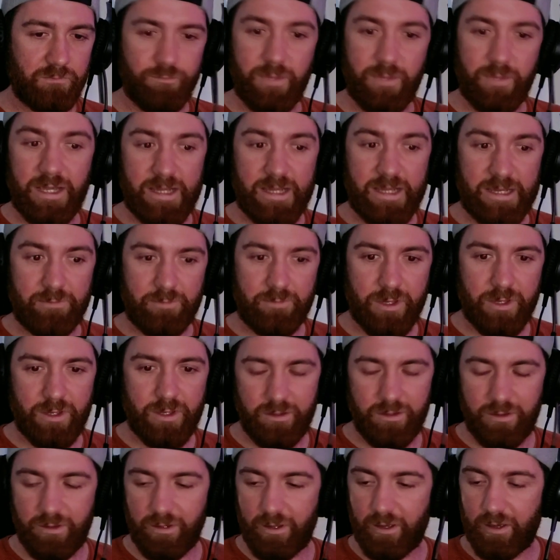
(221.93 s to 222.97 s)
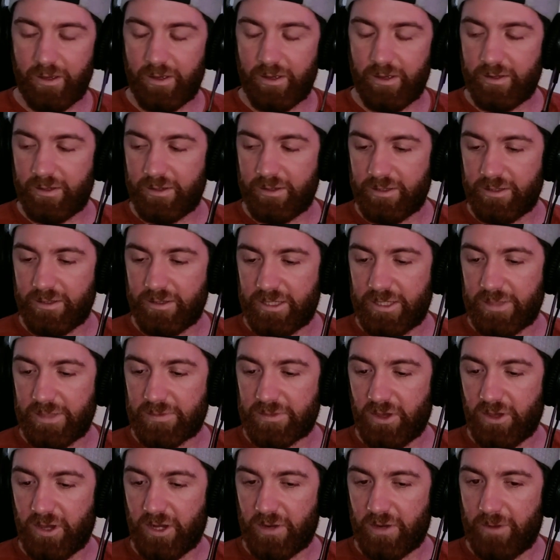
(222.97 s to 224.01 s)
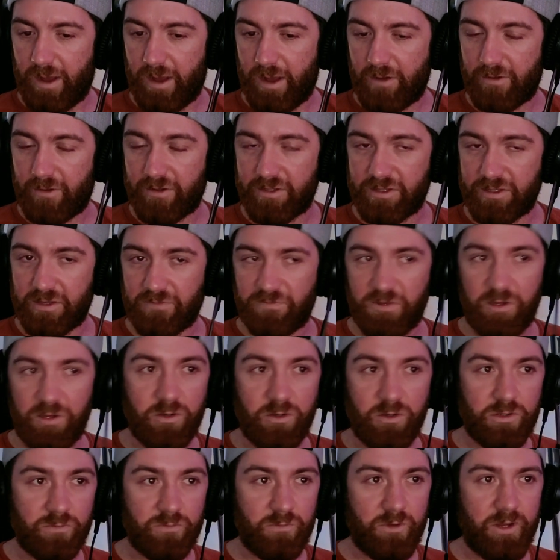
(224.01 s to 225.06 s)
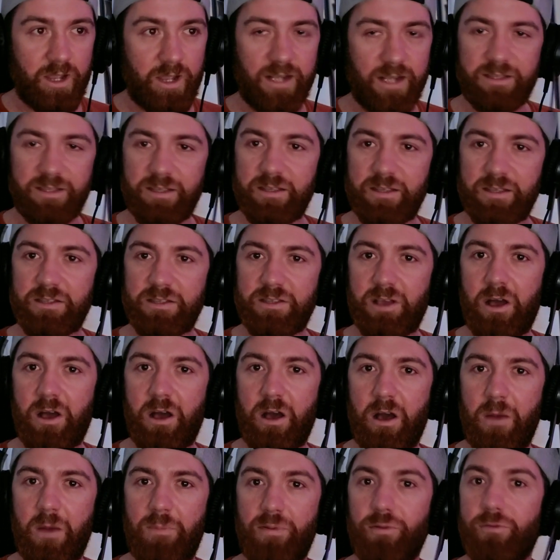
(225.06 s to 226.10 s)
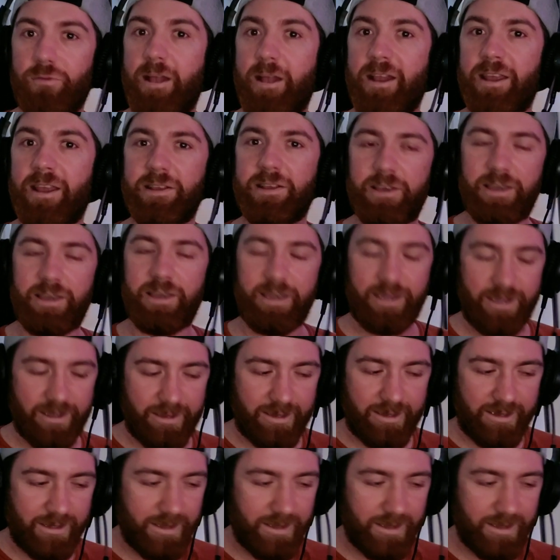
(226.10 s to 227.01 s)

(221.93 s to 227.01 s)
meme that keeps going around, is that fusion reactors are perennially